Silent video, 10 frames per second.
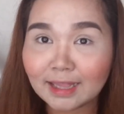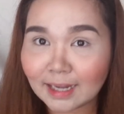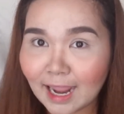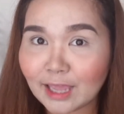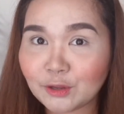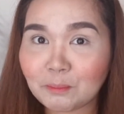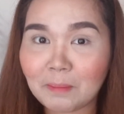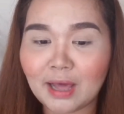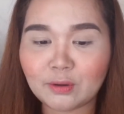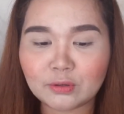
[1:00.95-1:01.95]
I-try yung
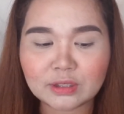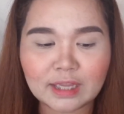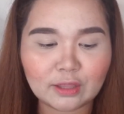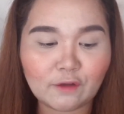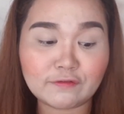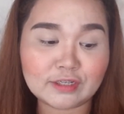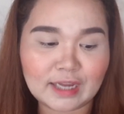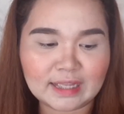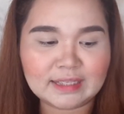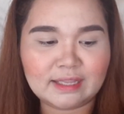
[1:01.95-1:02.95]
bagong set of
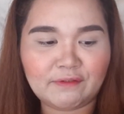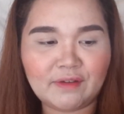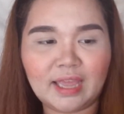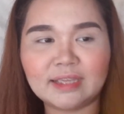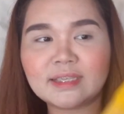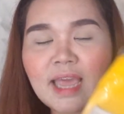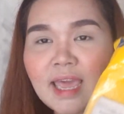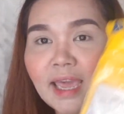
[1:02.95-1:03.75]
shades ni Vice.